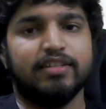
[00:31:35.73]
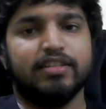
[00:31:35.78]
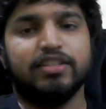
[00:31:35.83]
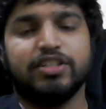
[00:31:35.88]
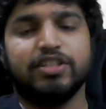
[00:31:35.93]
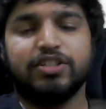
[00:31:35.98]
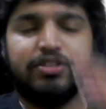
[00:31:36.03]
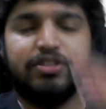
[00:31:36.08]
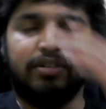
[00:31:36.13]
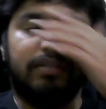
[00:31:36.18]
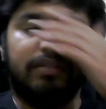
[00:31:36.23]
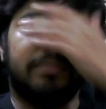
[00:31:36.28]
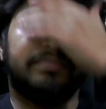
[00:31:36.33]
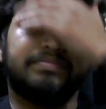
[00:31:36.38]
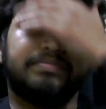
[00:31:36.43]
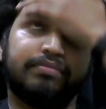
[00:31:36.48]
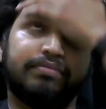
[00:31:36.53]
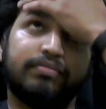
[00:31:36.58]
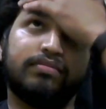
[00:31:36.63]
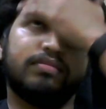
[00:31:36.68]
So
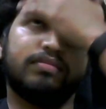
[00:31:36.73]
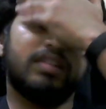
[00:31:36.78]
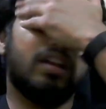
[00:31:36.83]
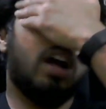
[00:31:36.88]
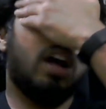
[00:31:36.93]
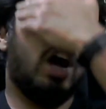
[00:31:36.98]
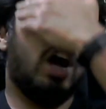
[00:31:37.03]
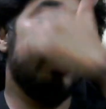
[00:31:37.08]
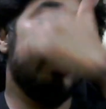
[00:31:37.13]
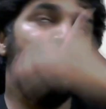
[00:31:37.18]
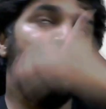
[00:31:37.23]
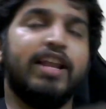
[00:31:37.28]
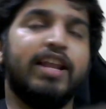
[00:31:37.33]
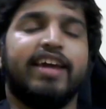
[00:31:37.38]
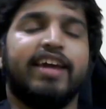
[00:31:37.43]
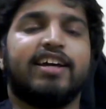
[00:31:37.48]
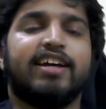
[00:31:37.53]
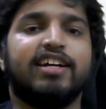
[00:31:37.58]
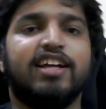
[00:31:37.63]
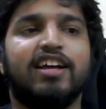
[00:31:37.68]
how do we
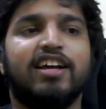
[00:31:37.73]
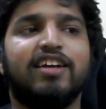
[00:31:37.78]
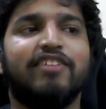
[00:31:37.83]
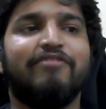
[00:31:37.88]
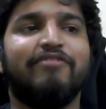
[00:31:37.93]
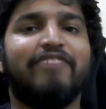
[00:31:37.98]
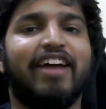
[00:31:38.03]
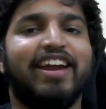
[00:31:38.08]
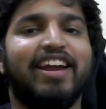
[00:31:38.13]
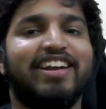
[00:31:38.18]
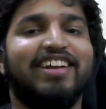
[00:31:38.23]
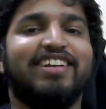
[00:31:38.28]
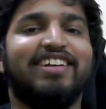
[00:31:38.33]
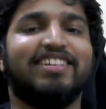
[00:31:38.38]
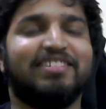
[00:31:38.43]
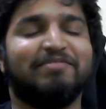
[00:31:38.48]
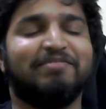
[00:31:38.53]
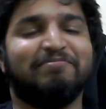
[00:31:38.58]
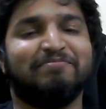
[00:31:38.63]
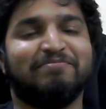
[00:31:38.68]
like find it?
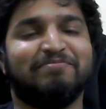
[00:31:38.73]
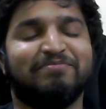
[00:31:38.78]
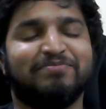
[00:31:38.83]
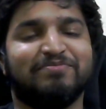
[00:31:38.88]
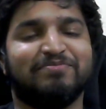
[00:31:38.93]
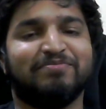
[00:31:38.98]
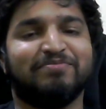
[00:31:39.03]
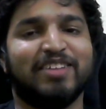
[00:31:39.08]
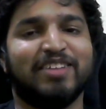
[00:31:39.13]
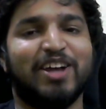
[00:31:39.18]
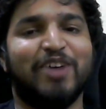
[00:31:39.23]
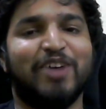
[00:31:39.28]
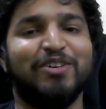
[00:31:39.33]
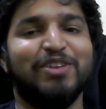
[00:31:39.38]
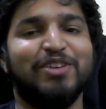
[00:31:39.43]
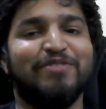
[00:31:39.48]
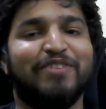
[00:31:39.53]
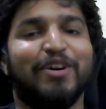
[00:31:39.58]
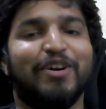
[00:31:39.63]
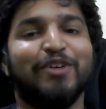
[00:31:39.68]
How do
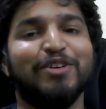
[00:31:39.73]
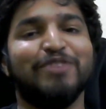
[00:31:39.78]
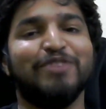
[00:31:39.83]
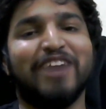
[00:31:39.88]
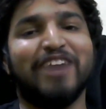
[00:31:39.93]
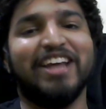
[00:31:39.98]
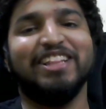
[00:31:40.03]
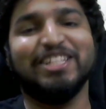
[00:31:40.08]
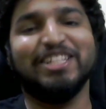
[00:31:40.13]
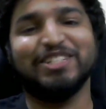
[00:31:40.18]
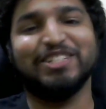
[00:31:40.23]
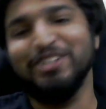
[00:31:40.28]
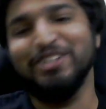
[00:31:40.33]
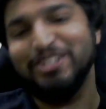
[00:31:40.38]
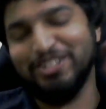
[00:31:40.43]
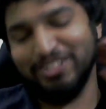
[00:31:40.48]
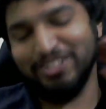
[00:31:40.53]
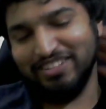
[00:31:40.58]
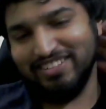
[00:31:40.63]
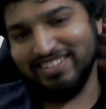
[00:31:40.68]
you find the
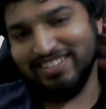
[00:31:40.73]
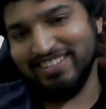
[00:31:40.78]
solution?